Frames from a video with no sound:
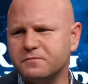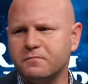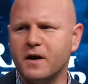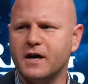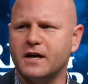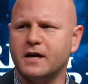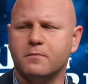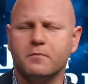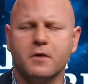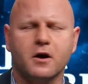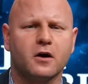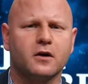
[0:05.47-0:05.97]

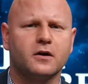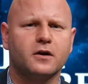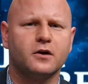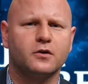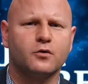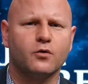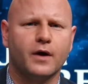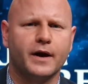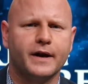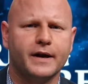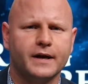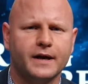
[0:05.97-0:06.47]
Make America
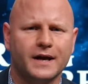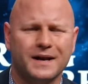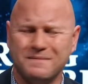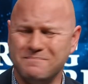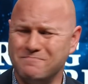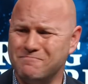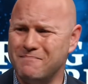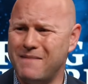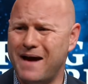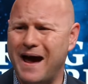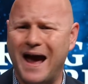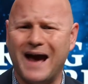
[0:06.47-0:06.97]
Great Again,
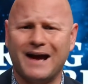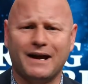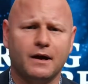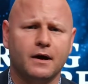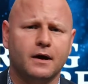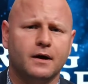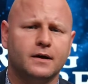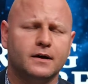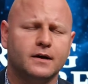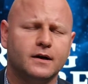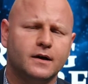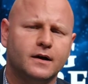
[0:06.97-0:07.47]

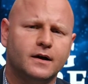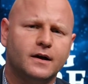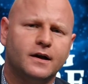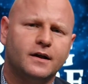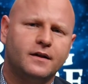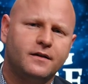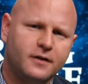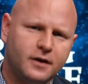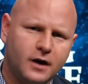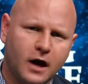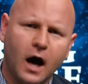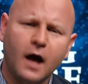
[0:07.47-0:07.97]
MAGA.
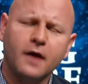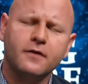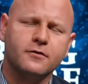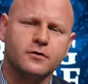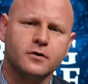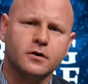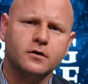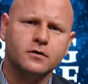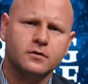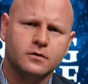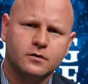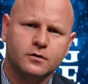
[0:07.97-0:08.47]
The
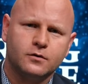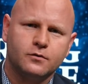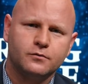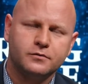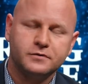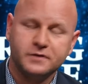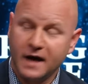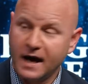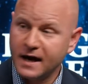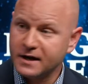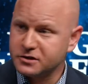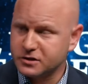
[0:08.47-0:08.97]
other
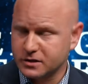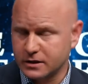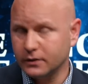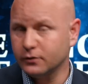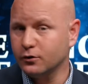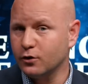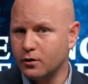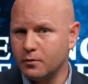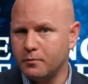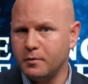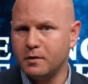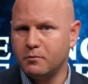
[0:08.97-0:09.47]
was actually a
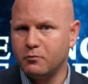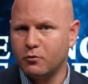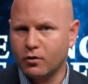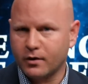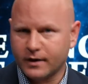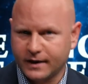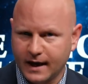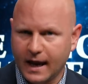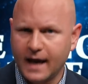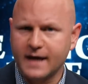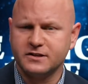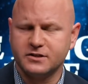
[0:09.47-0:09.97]
little bit more
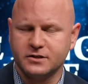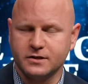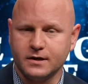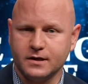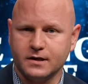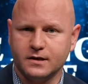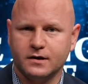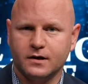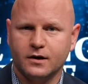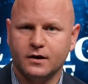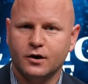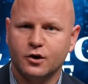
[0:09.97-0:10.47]

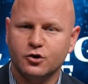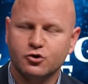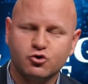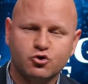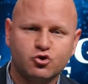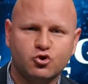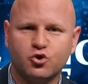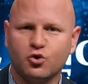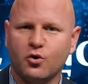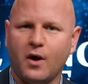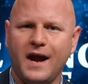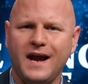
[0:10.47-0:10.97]
catchy,
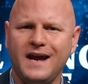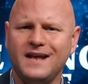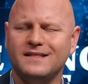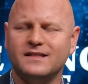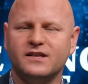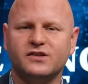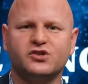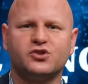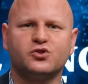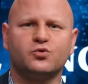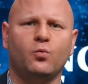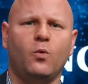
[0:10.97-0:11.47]
Drain
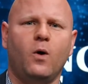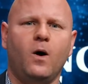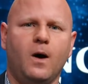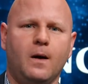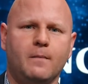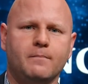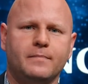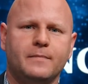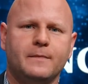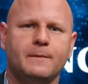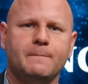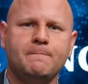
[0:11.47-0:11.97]
the Swamp.